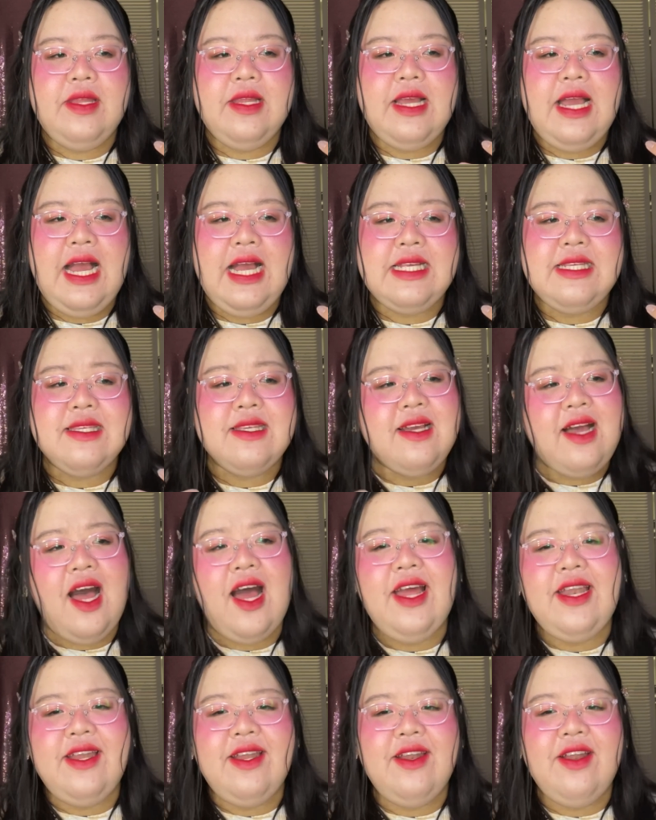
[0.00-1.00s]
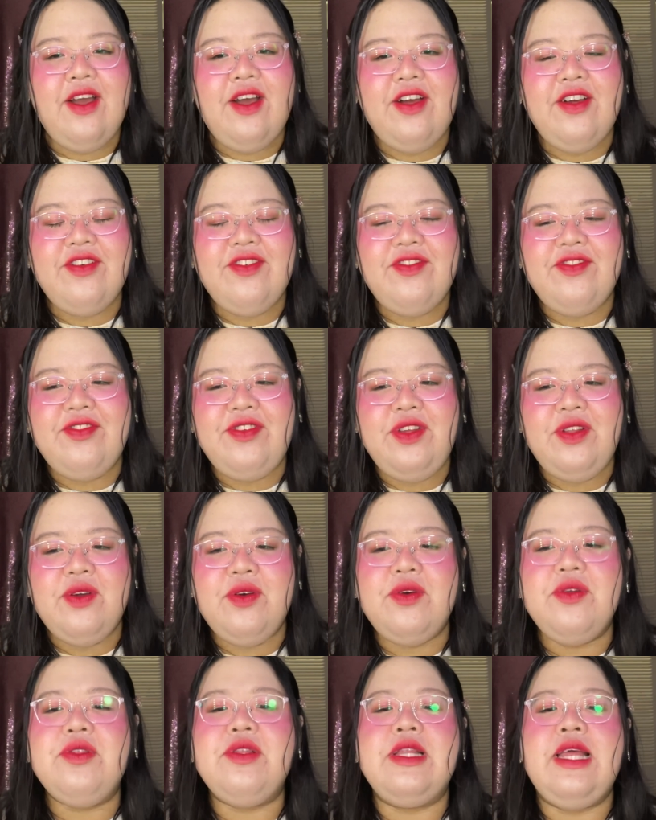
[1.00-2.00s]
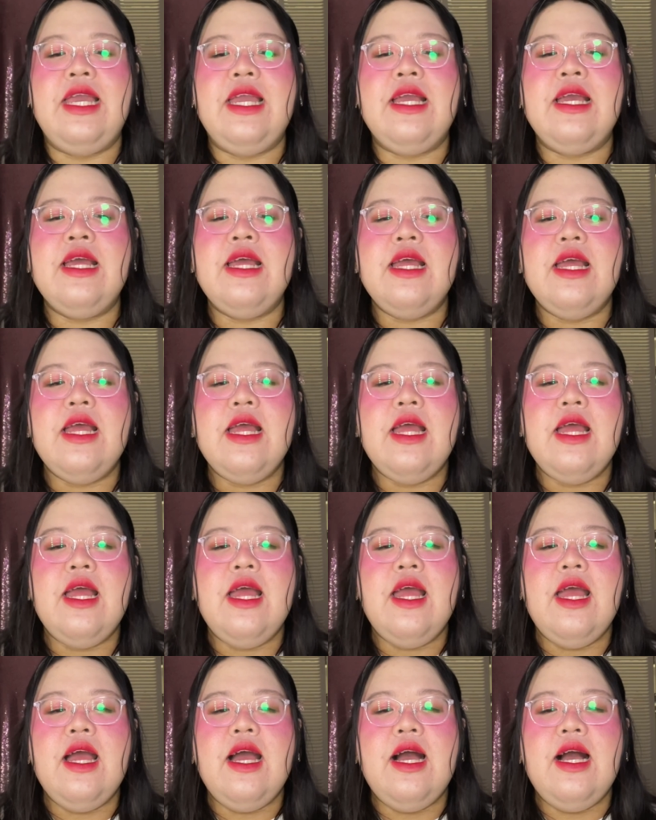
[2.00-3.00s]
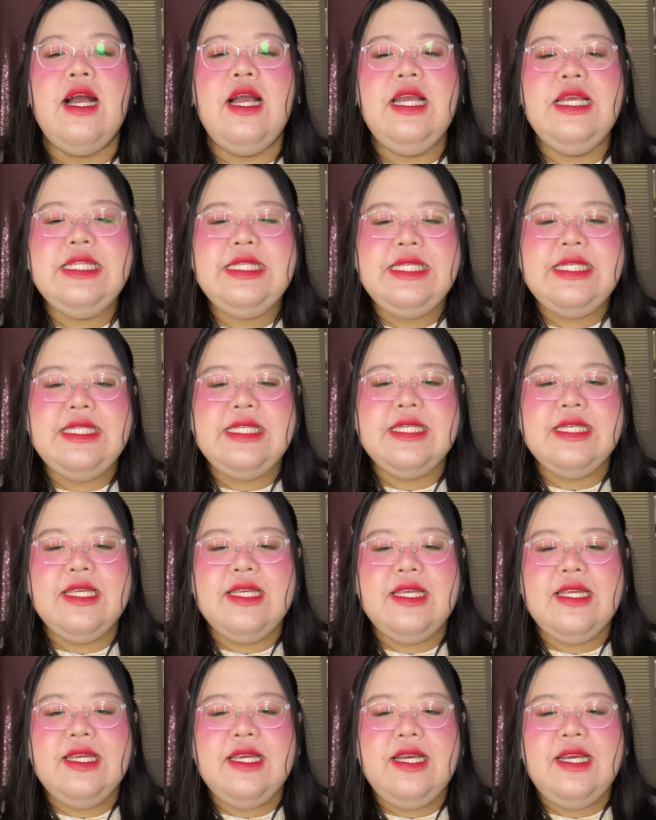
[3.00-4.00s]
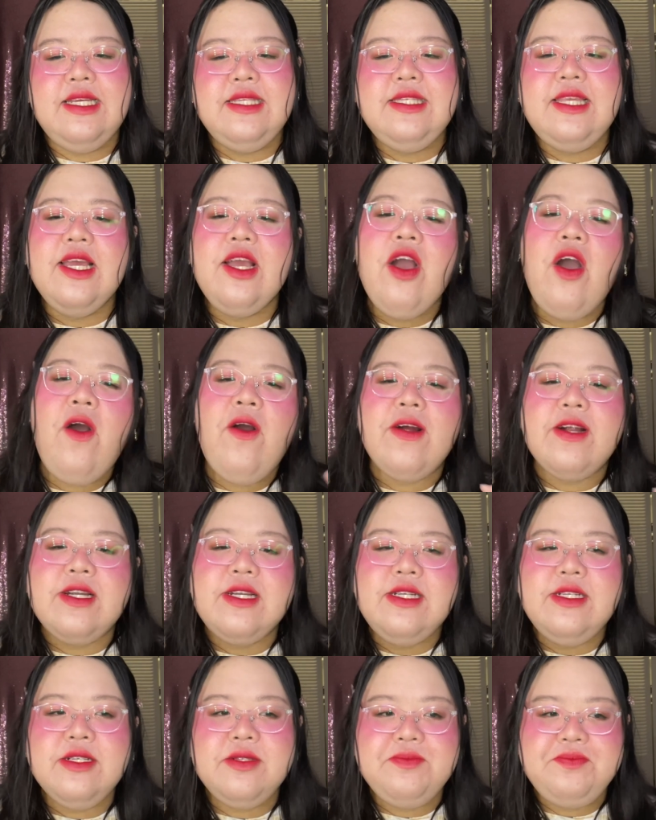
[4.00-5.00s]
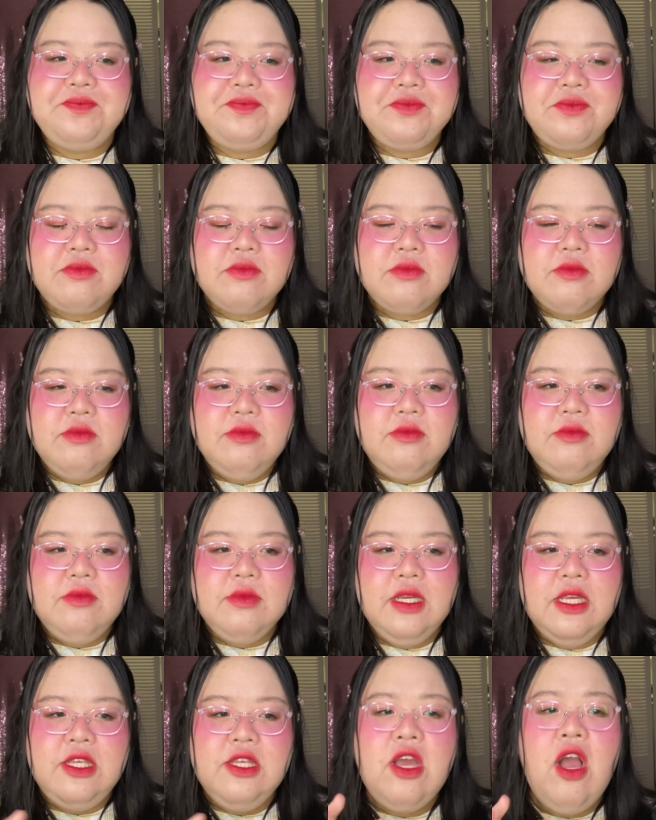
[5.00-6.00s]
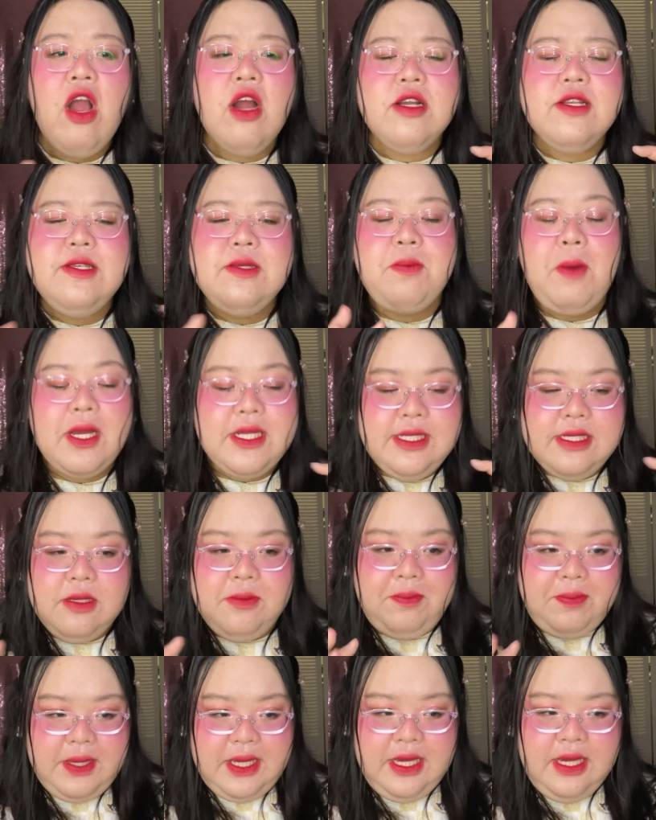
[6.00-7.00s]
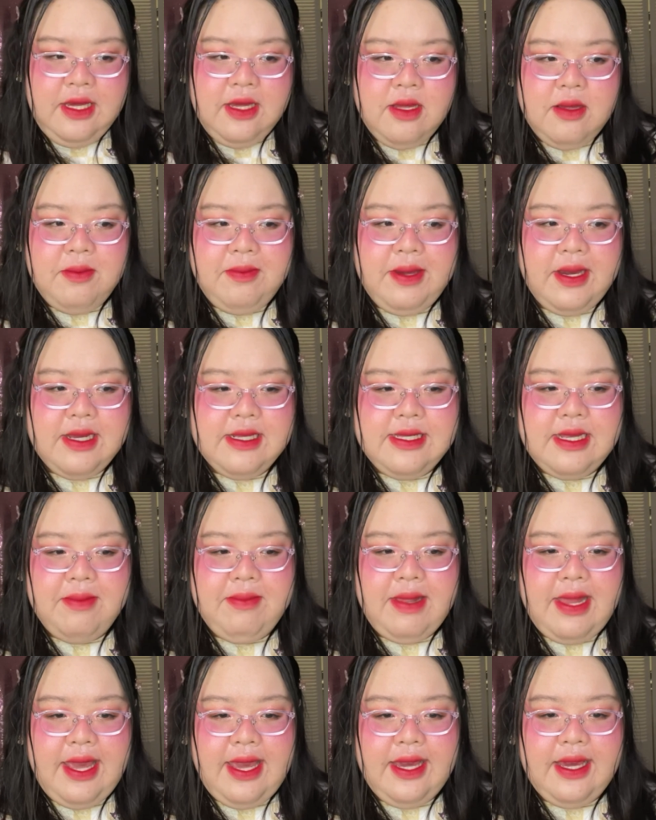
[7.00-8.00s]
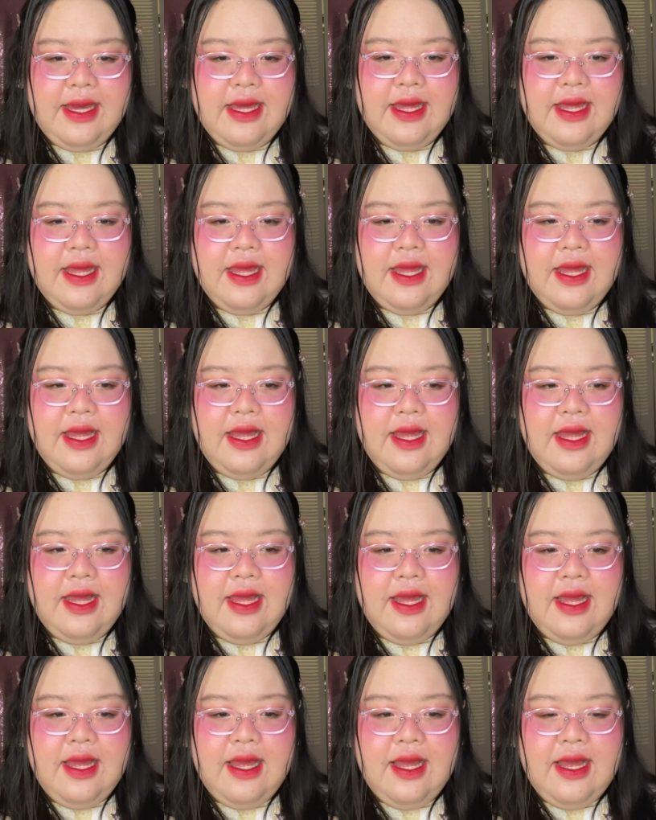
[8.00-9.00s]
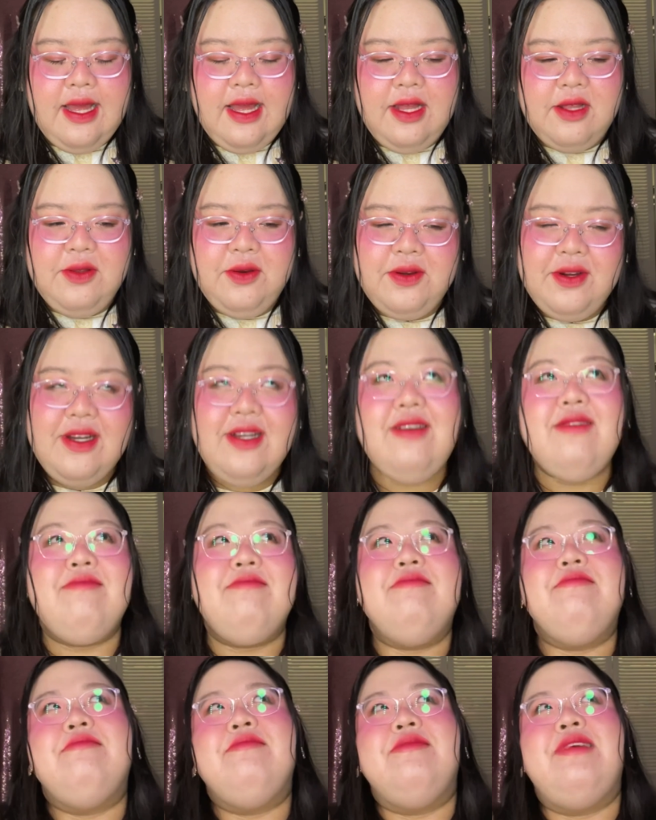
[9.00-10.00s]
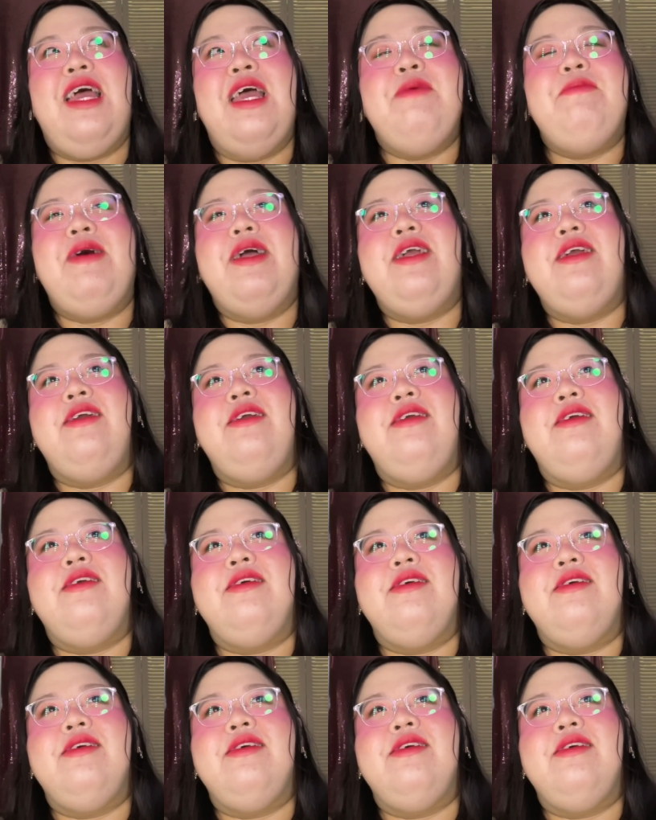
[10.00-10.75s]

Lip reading: ask God enough? You know, like it's like hard. It's a hard spot to be, because I'm like, Lord, am I